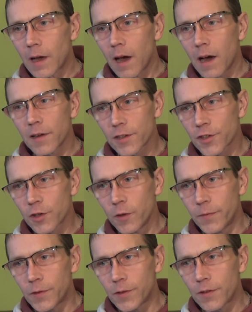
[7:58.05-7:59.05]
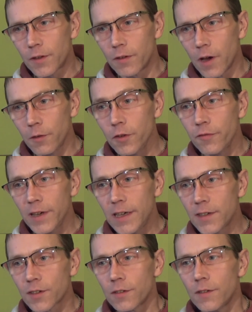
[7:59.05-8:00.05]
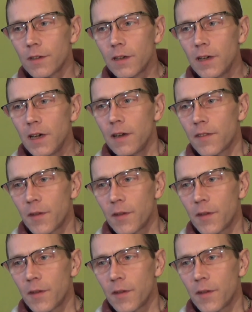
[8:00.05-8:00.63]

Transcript: I discovered the only reason the